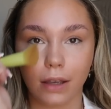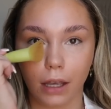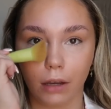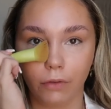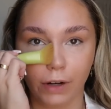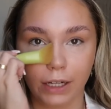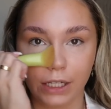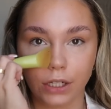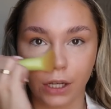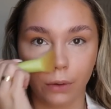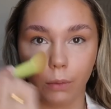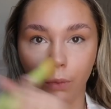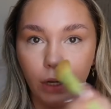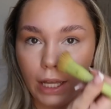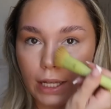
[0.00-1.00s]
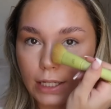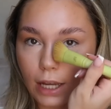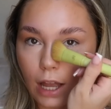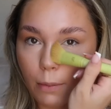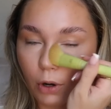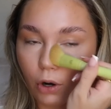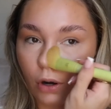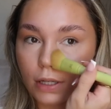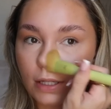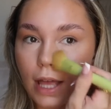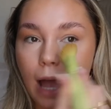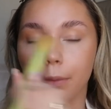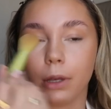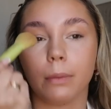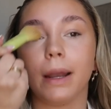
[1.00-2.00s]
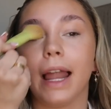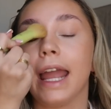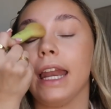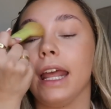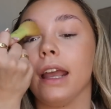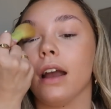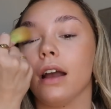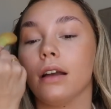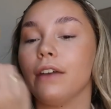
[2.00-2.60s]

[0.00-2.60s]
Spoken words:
I really don't want it to come across that I'm complaining.